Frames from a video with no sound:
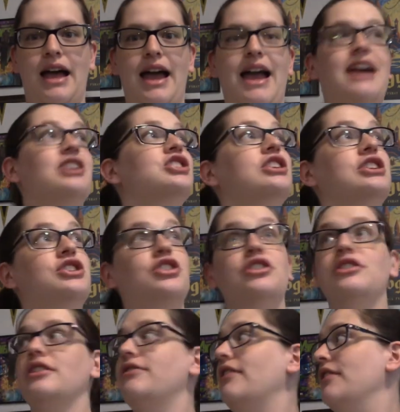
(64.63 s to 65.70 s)
I actually
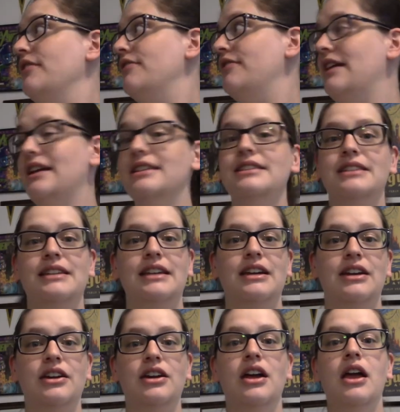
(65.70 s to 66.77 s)
turned off all the fans in
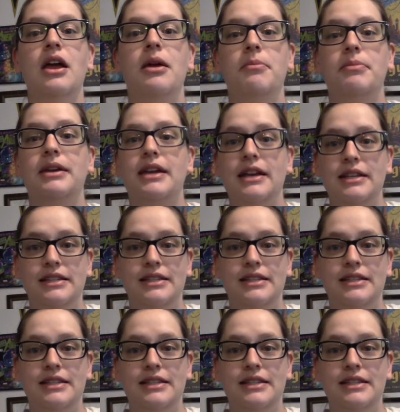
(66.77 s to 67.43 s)
here because